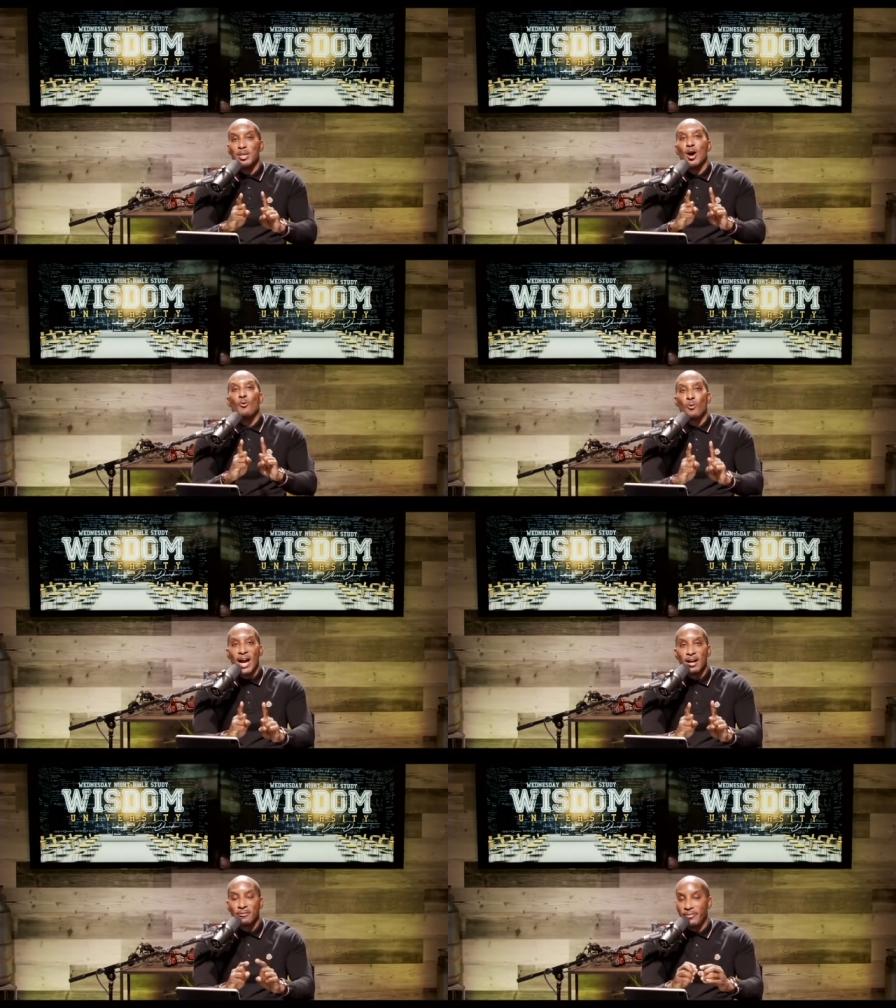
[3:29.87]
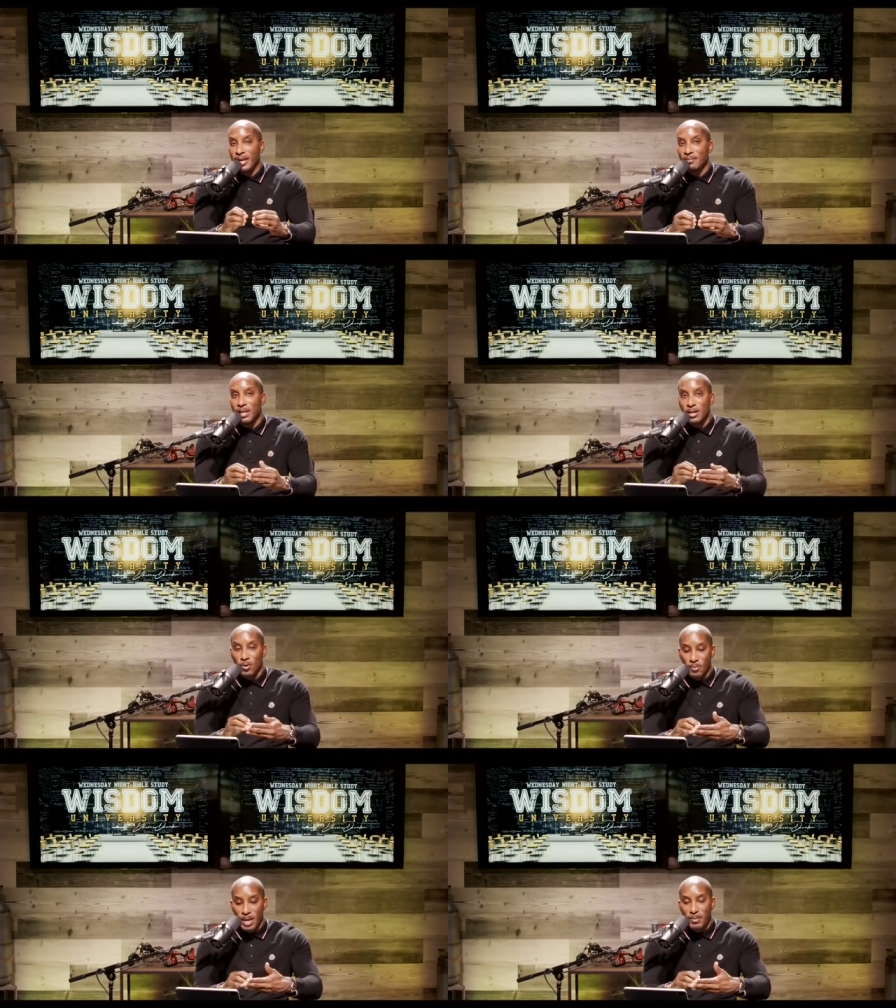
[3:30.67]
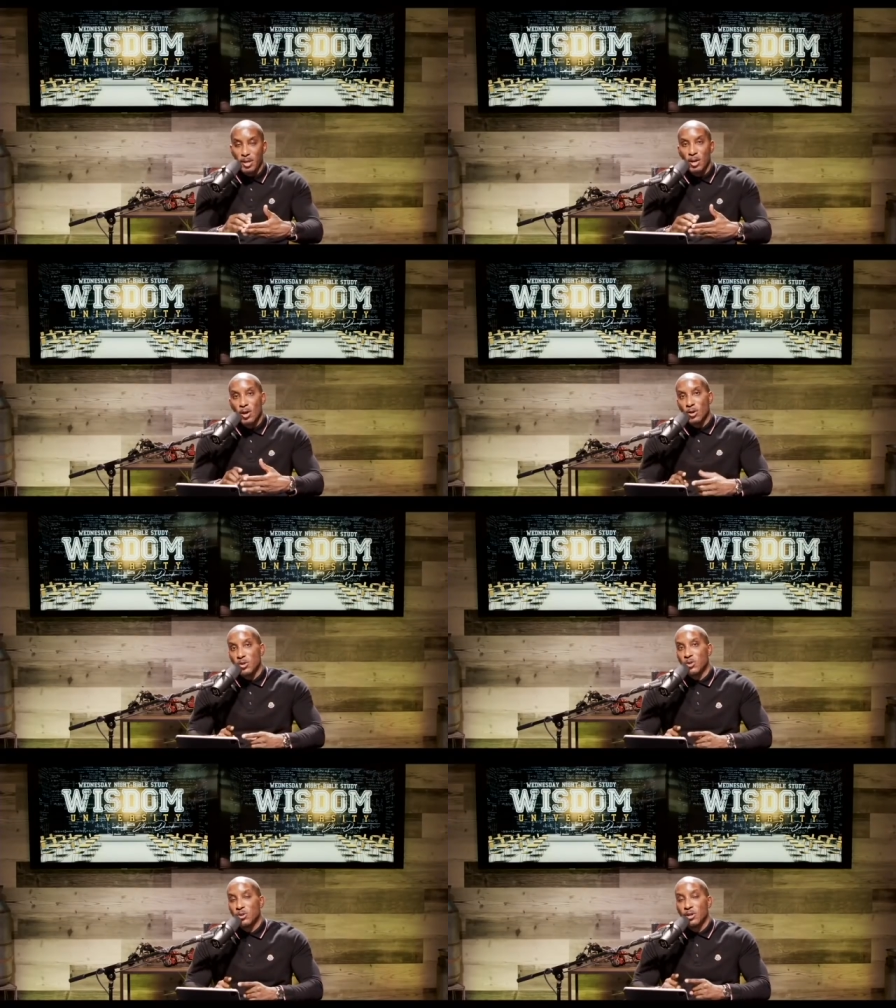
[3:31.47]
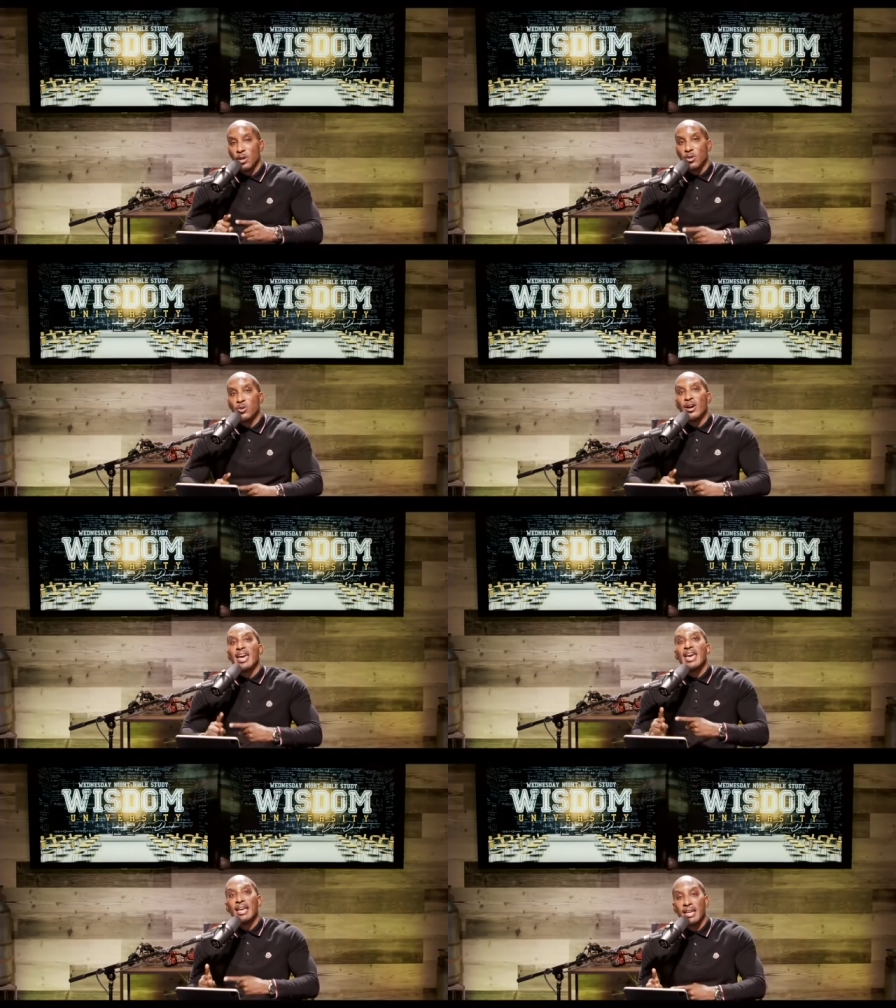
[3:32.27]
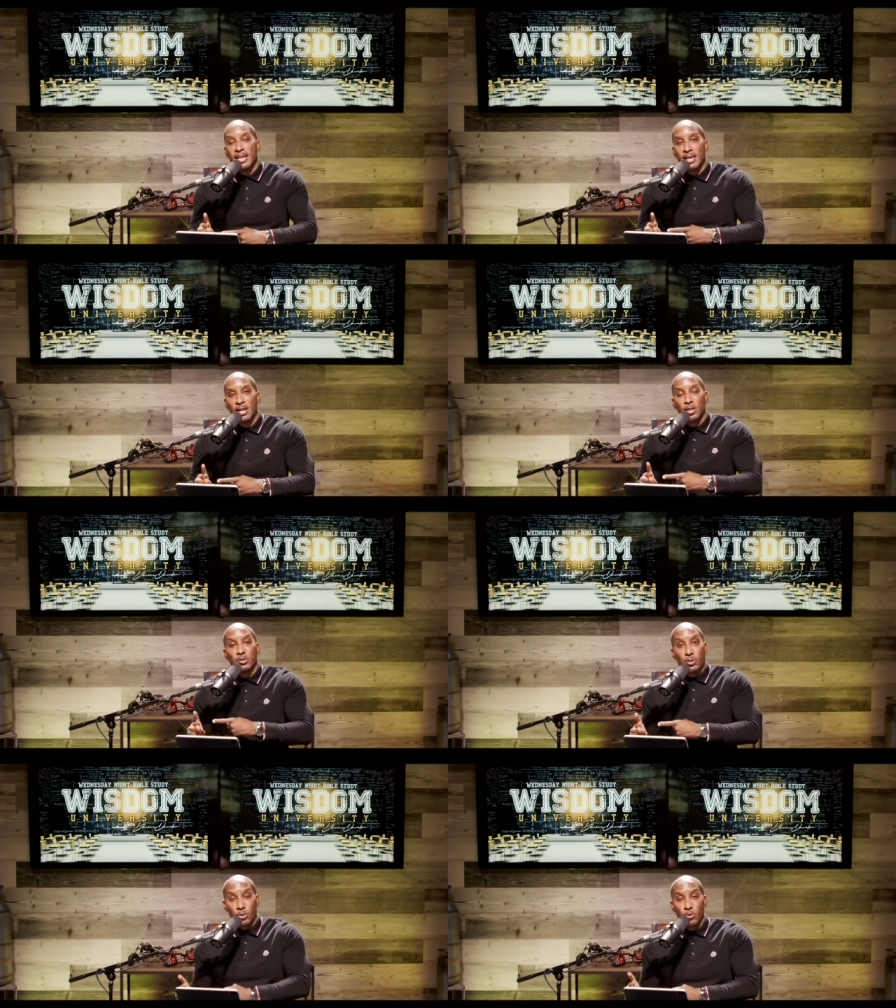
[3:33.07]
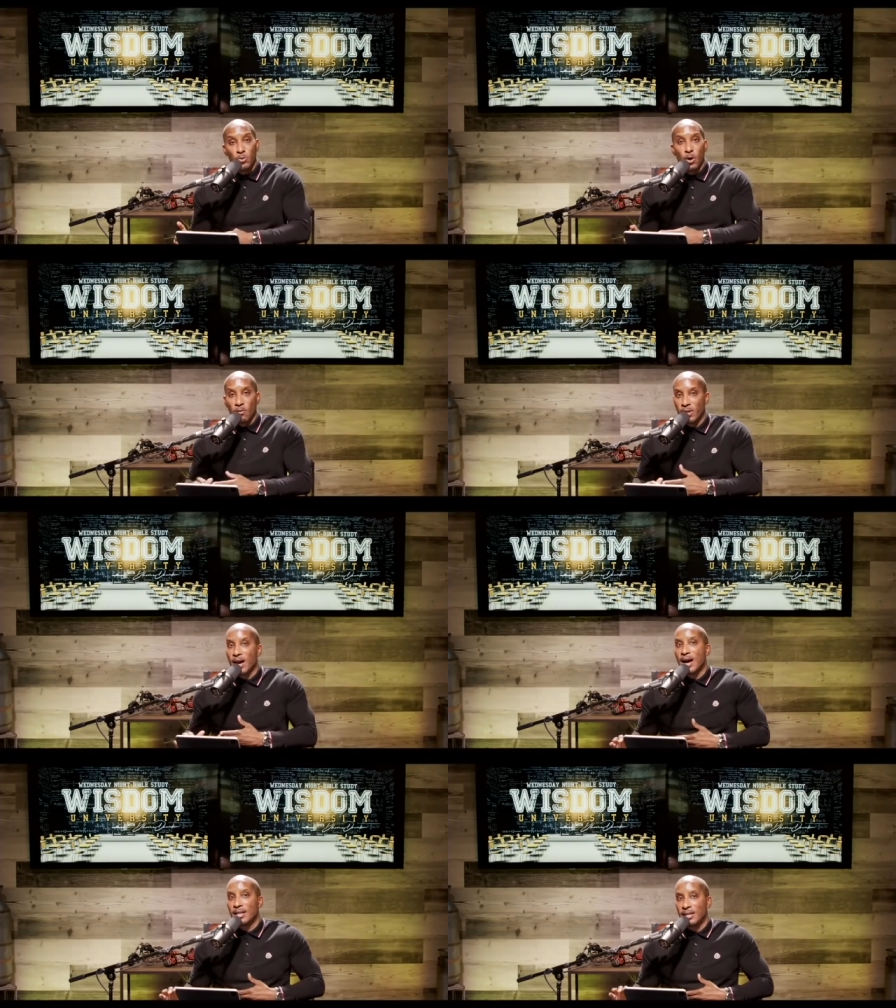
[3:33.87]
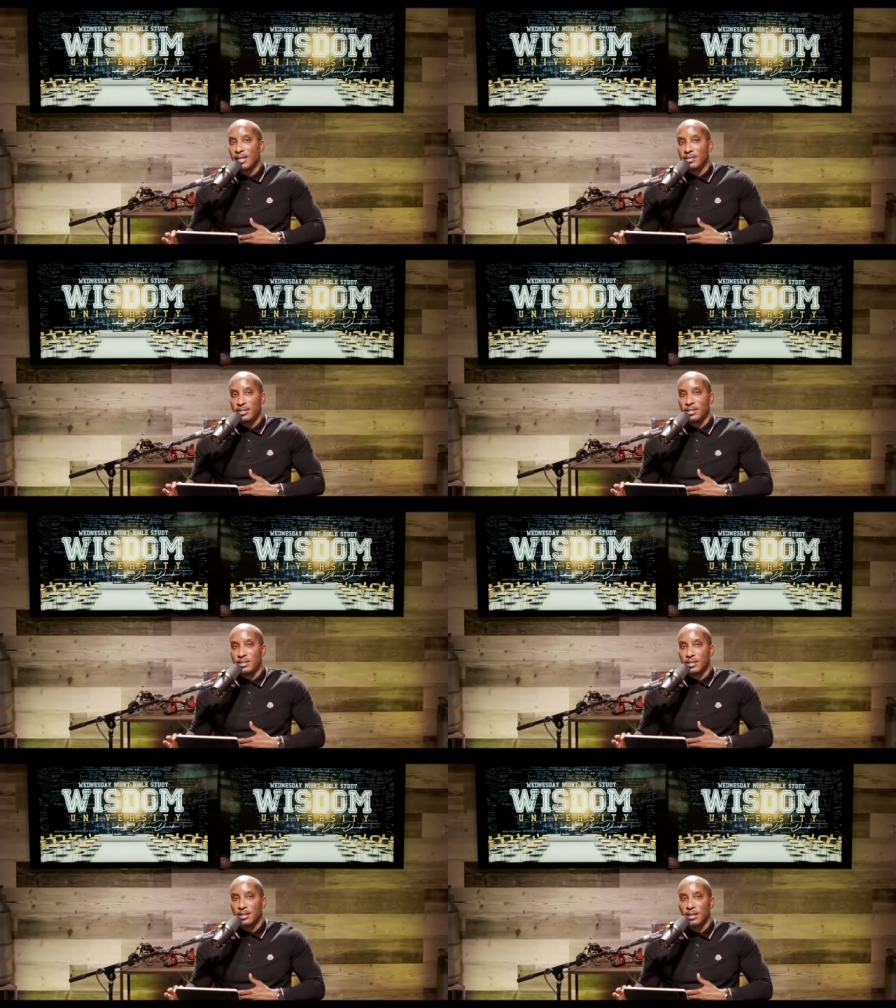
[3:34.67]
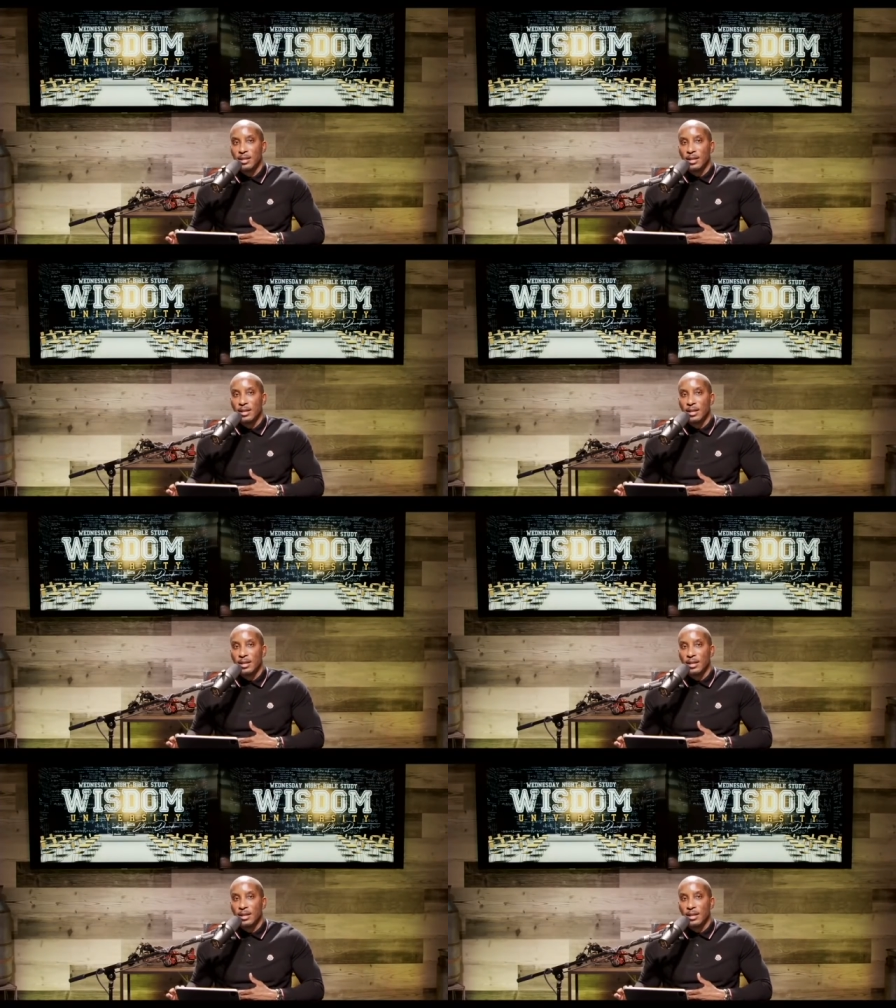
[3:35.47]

be around family, or maybe you're you're headed to over the holiday season.